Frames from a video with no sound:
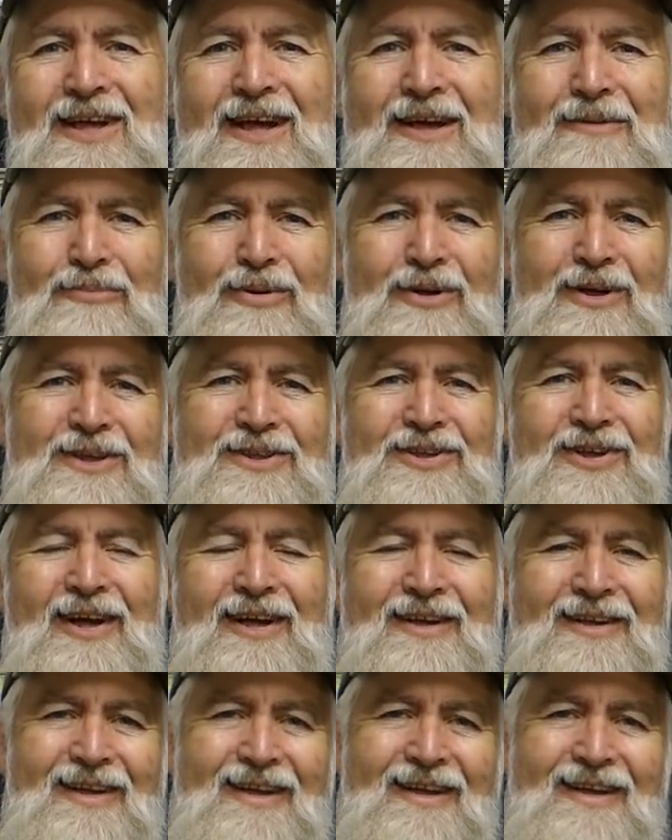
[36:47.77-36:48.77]
They
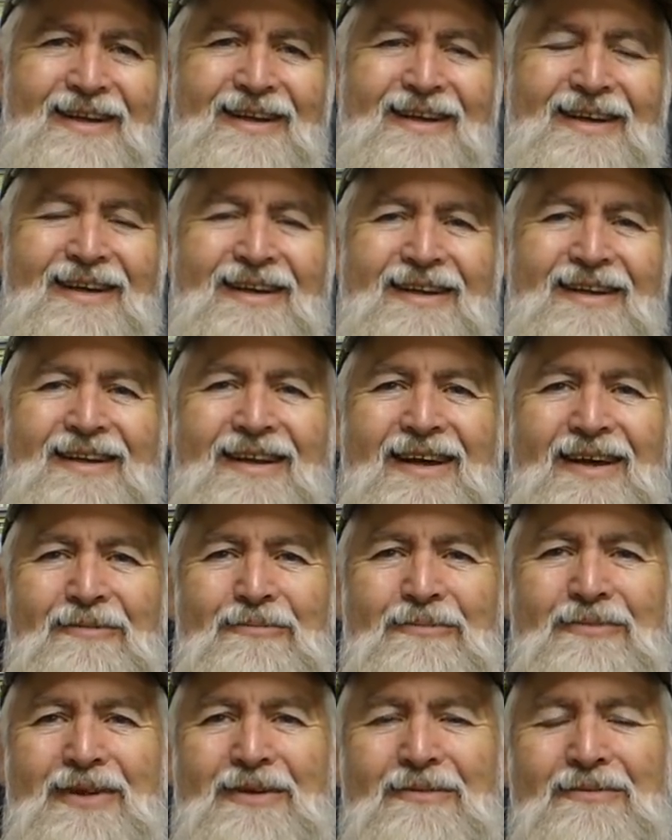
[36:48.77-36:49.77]
appreciate the
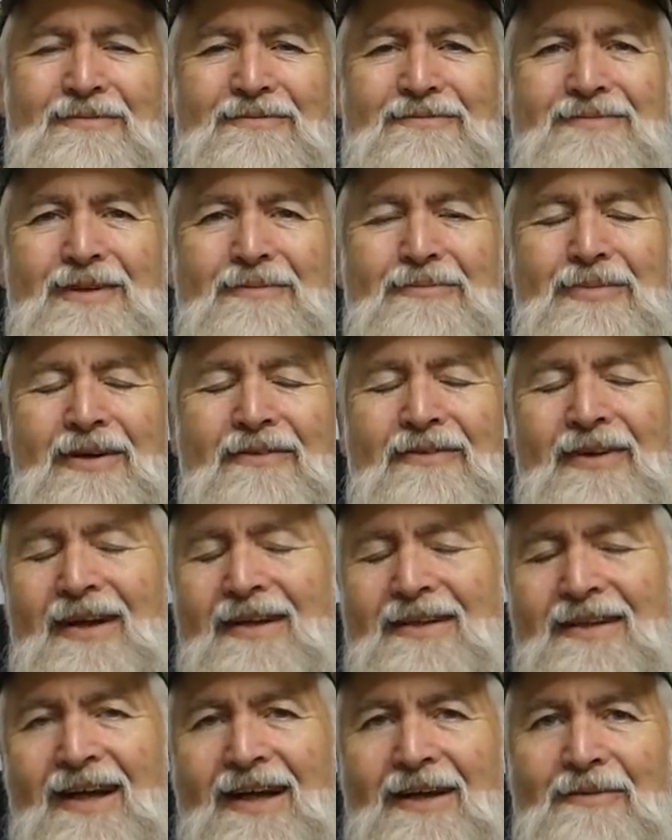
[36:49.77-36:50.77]
bit of
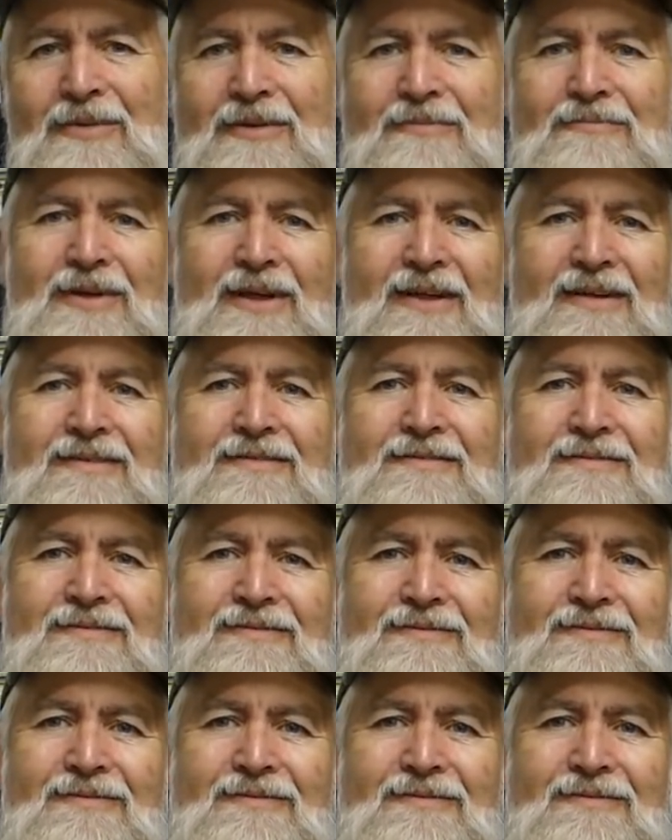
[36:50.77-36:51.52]
entertainment, bit of